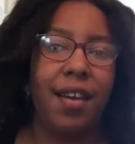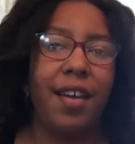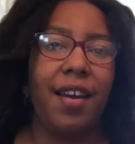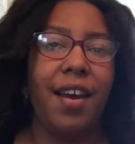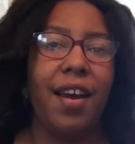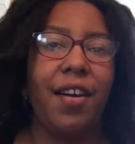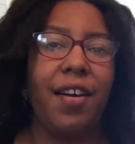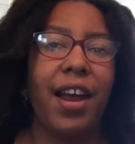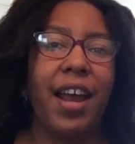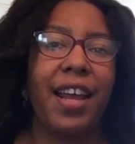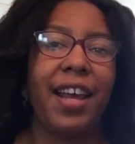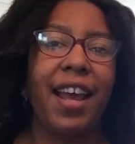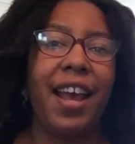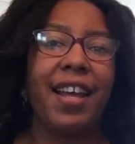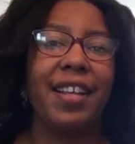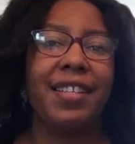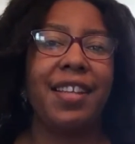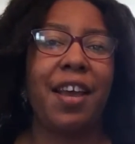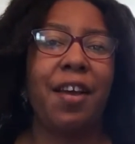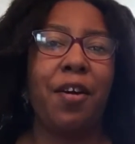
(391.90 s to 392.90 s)
All right,
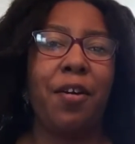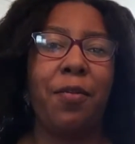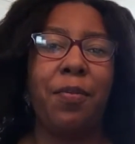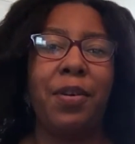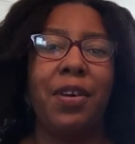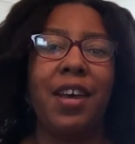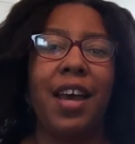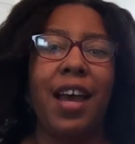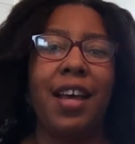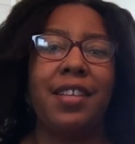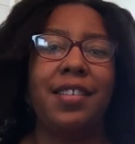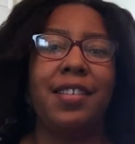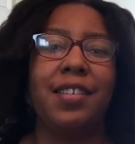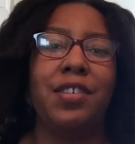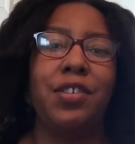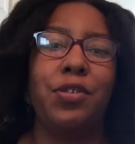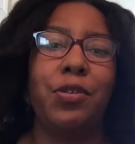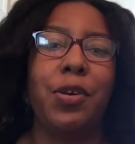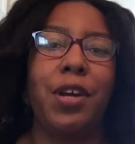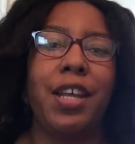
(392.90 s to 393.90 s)
guys, I hope you guys
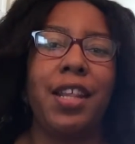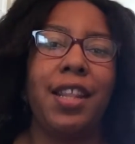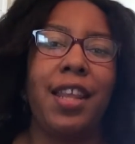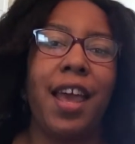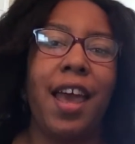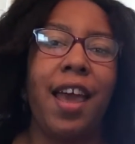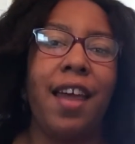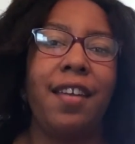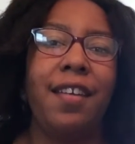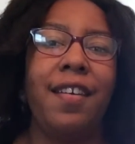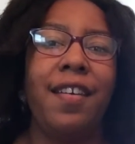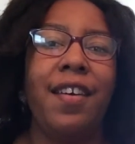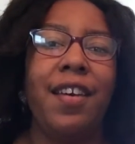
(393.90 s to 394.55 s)
enjoyed that.